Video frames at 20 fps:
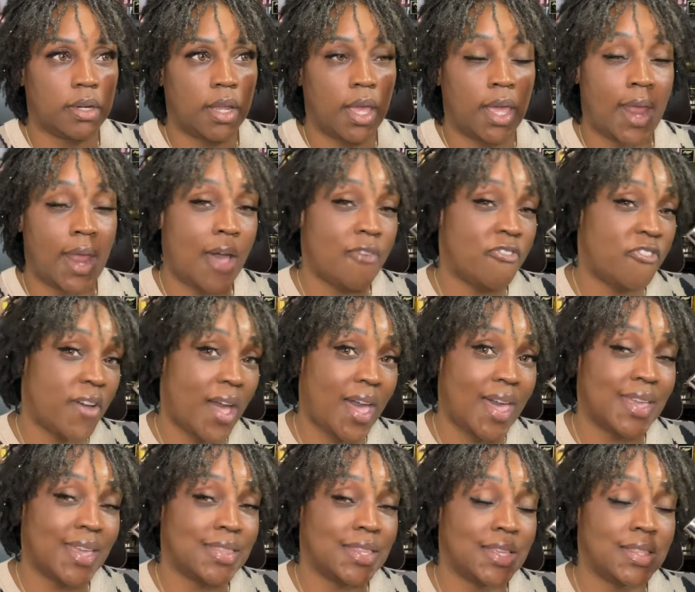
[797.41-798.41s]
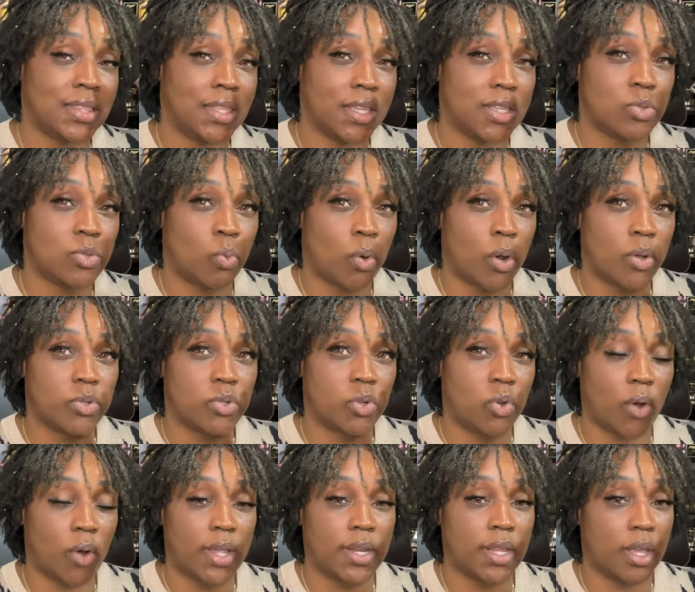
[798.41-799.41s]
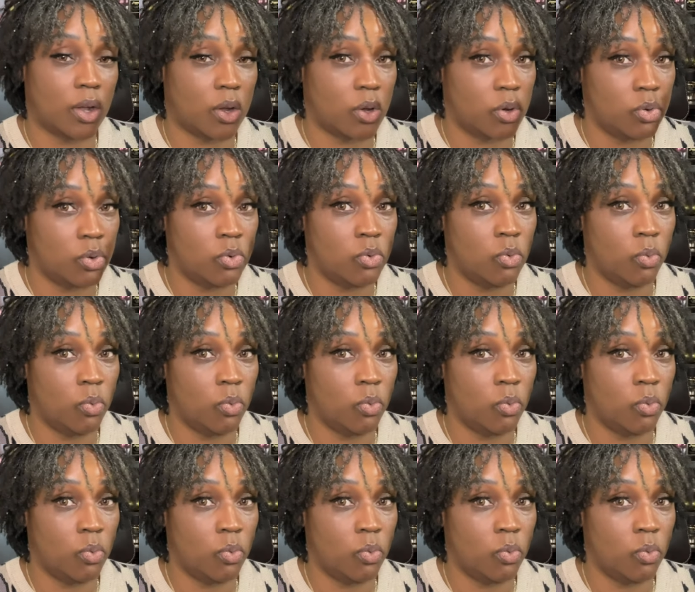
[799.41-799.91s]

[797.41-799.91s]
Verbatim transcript: and I find that this works great in cool